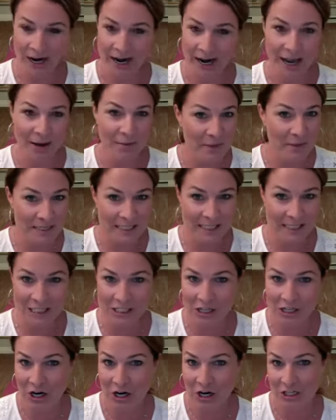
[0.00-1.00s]
I had
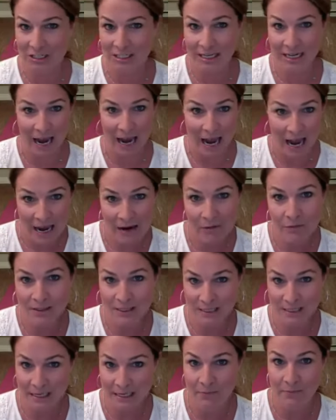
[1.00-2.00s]
business cards. Like I was
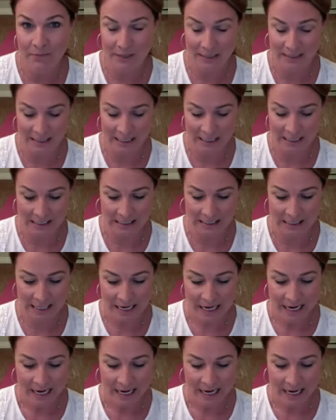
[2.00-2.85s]
in business.